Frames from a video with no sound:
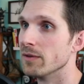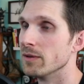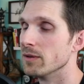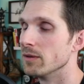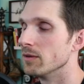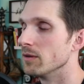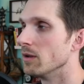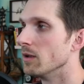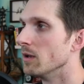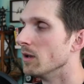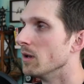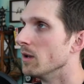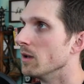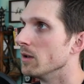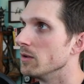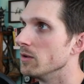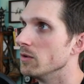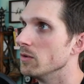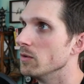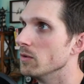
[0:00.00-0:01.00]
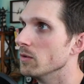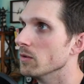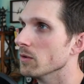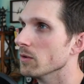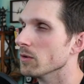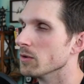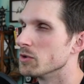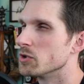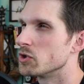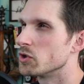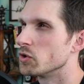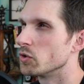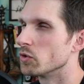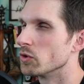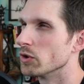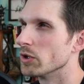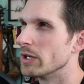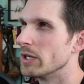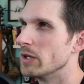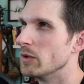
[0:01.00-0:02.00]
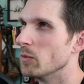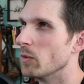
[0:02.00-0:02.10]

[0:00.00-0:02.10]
And your story